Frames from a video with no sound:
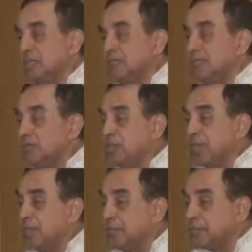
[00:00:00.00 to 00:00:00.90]

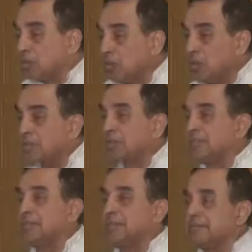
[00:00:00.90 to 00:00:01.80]
Refugee camp in your own
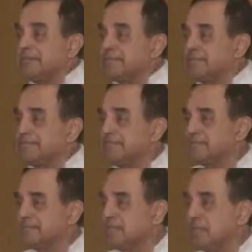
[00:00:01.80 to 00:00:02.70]
country.
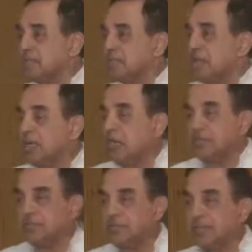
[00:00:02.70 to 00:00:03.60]

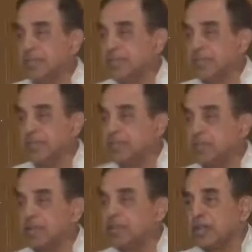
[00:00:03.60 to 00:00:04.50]
I think we have set
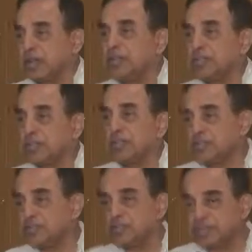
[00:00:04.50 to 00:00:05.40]
up a world record.
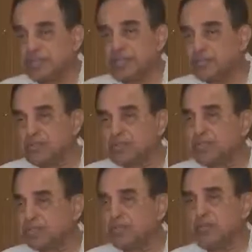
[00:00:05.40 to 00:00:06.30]
Somebody should send it to the
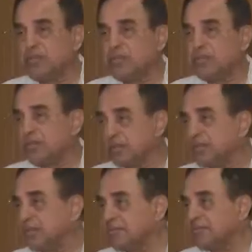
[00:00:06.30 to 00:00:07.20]
Guinness Book of World
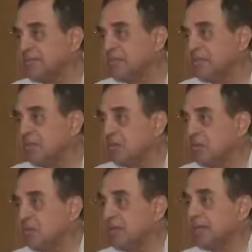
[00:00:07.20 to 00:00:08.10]
Record.
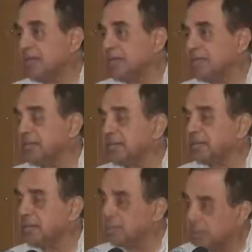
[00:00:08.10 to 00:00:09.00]
Only country
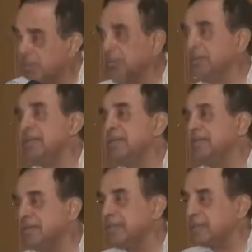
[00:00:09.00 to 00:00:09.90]
where their own people
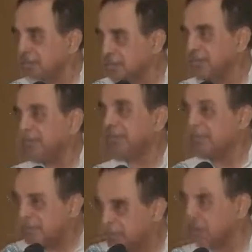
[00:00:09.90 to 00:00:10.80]
live in a refugee
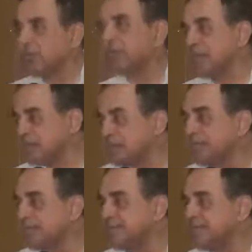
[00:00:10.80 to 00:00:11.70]
camp in their own country.